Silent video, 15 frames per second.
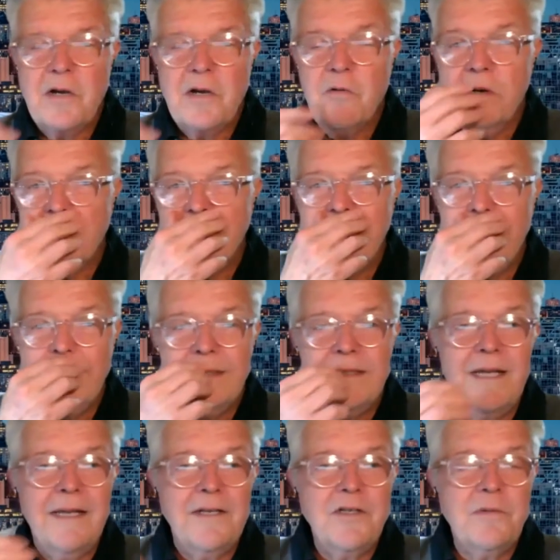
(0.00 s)
quote,
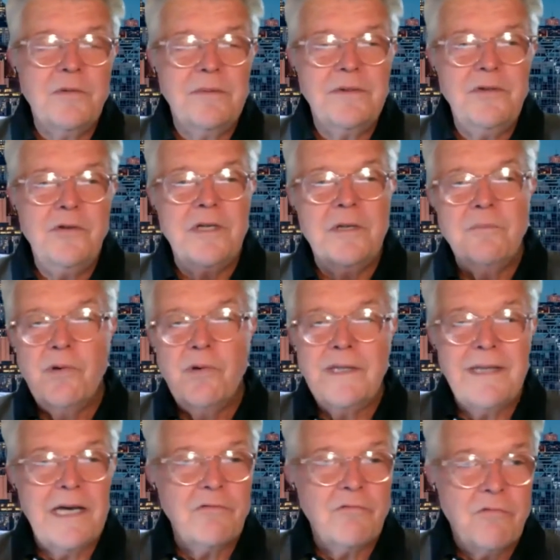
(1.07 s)
you can bring
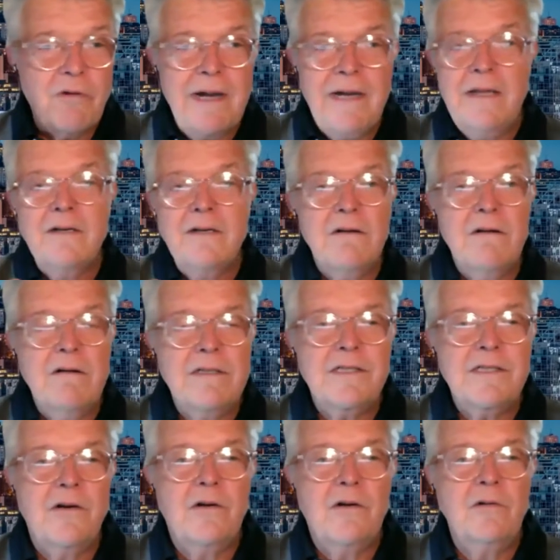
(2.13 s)
that right into
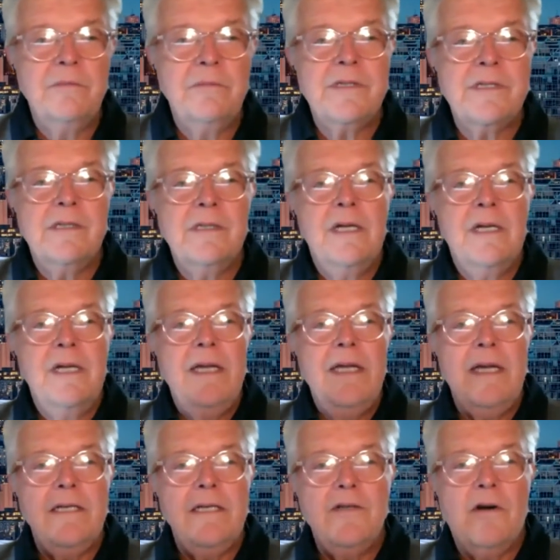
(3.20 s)
Ernest Holmes
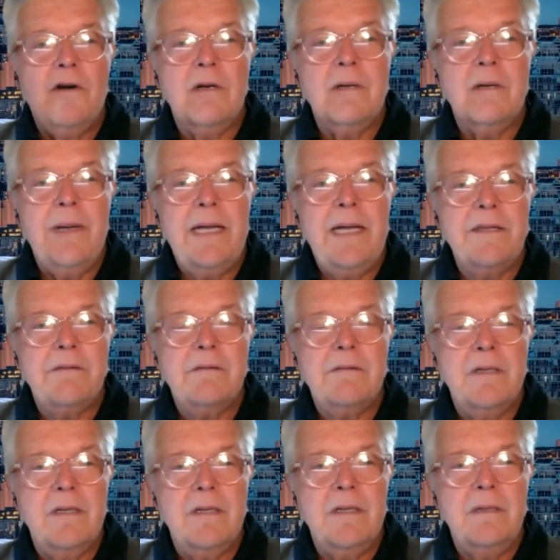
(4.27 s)
and talk
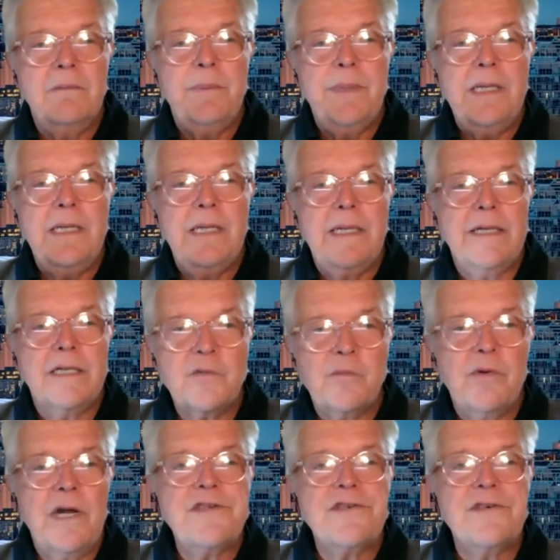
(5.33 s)
about being an
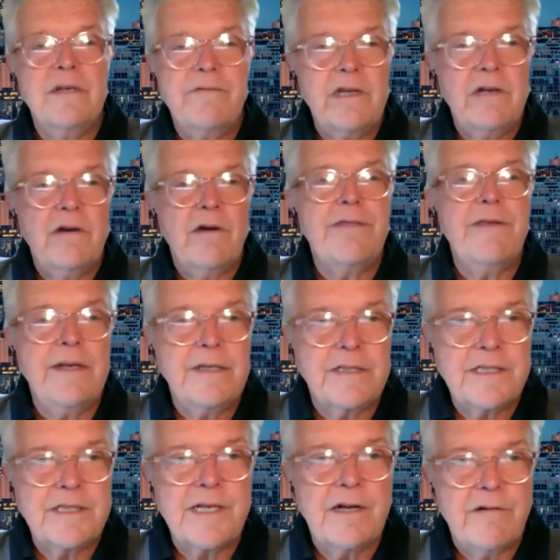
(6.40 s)
expression of the
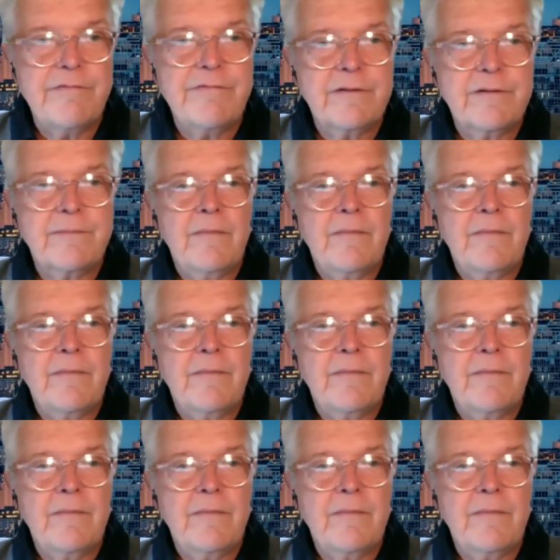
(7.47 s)
authentic self.